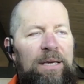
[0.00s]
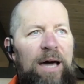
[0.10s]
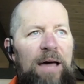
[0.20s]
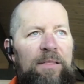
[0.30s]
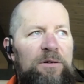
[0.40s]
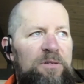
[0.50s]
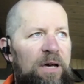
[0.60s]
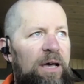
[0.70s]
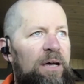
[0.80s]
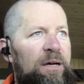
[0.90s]
God, there's
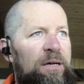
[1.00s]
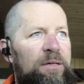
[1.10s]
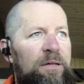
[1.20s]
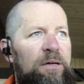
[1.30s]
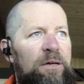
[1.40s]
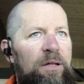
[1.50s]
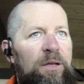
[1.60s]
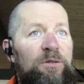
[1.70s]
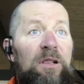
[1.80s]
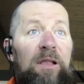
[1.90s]
a
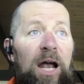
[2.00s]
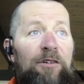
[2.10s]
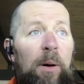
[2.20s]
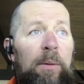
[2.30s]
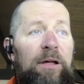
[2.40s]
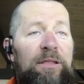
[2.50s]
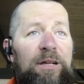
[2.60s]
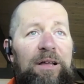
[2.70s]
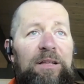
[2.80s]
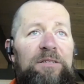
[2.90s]
lot of, I mean,
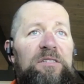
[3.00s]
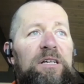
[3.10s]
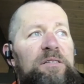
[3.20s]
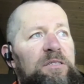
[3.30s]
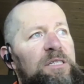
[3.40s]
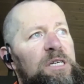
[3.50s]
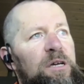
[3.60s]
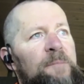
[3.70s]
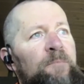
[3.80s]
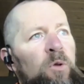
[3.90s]
let's
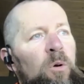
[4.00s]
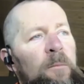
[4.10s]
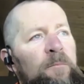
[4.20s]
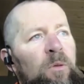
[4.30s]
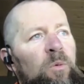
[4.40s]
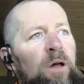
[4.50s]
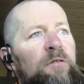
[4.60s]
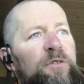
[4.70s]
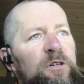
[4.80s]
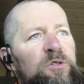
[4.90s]
see. Well, the
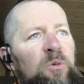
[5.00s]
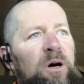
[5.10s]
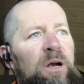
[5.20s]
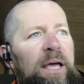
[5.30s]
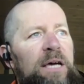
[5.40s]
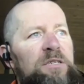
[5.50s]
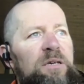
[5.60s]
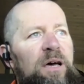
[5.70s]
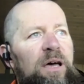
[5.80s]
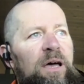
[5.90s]
first one, I guess
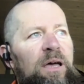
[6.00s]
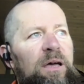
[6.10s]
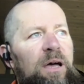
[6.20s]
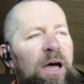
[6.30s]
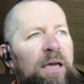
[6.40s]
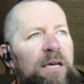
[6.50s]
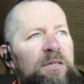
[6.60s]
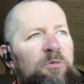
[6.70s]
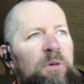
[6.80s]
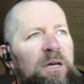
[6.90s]
that
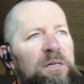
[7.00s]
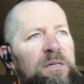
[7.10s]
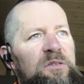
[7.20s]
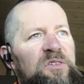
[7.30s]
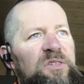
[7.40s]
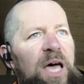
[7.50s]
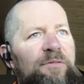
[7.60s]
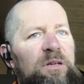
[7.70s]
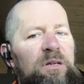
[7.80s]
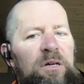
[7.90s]
would be
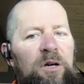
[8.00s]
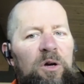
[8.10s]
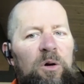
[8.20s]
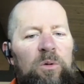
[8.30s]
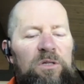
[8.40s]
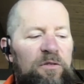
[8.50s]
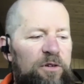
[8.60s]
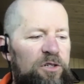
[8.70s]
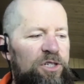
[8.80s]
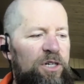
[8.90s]
7, was the
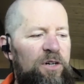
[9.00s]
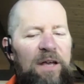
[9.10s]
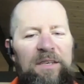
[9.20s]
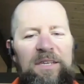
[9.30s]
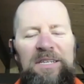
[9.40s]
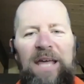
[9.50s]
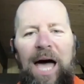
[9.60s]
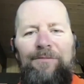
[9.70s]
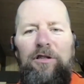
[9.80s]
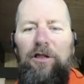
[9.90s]
first year they didn't
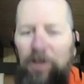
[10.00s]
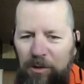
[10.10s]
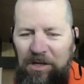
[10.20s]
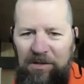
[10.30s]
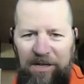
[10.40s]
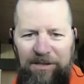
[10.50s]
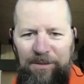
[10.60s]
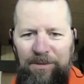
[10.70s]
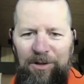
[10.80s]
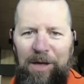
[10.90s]
have a losing
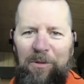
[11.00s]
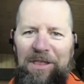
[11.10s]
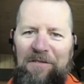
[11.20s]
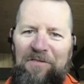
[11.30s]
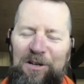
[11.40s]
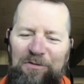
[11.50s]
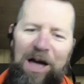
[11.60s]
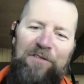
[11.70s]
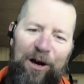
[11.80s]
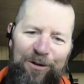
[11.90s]
season. So they finished
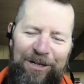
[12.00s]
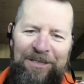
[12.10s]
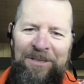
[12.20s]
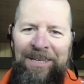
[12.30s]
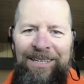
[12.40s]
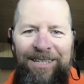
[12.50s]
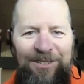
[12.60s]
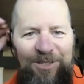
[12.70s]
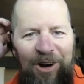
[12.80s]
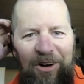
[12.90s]
500.
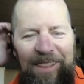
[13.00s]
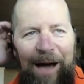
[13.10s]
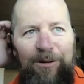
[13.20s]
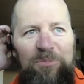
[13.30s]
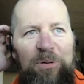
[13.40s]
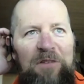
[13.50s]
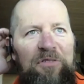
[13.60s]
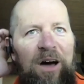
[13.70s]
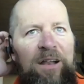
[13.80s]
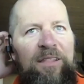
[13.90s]
So that was pretty
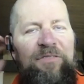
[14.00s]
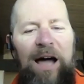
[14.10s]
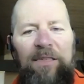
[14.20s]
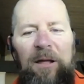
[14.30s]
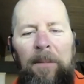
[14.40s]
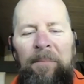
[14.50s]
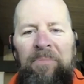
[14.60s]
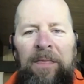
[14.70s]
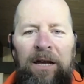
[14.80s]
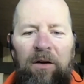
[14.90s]
fun in the fact that,
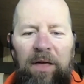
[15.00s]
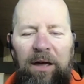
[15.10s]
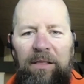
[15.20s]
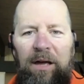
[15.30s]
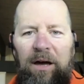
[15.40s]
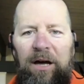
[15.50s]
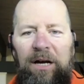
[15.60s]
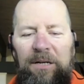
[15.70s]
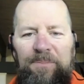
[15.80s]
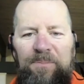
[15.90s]

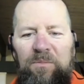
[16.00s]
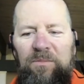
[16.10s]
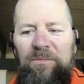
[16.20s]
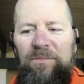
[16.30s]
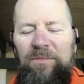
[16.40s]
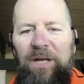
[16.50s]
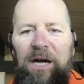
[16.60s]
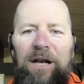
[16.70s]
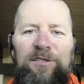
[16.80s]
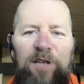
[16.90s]
they
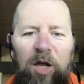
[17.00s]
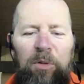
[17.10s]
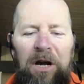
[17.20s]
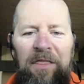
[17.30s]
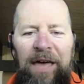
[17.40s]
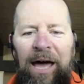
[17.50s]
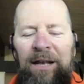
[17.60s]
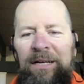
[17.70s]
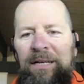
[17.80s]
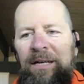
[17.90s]
kind of celebrated
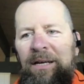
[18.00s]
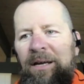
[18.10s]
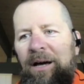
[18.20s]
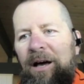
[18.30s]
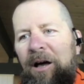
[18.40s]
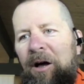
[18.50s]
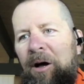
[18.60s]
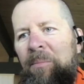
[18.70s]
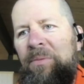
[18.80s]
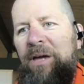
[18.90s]
that.
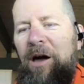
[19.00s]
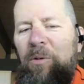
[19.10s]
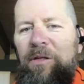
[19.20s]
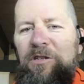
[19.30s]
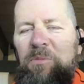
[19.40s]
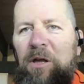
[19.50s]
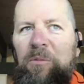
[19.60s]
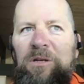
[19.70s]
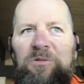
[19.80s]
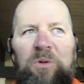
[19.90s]
God, what are some other
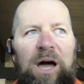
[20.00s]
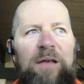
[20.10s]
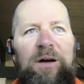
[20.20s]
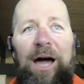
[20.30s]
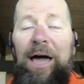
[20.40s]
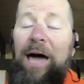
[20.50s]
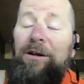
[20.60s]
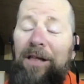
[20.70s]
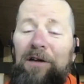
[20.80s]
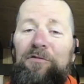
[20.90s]
ones? I had
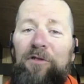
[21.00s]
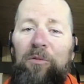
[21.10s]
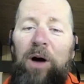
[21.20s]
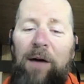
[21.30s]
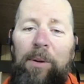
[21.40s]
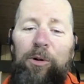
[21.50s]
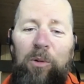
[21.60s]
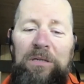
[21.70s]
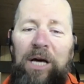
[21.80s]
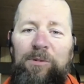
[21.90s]
a lot of fun. I remember
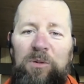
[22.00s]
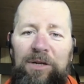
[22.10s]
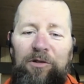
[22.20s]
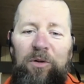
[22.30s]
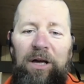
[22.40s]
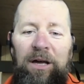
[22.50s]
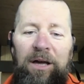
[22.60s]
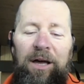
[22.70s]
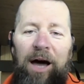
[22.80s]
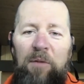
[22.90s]
one time
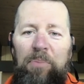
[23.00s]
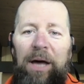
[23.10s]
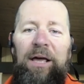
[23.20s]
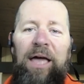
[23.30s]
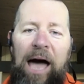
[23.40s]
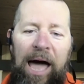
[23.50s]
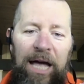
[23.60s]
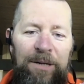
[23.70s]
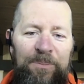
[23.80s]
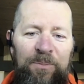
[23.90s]
specifically, I bet a guy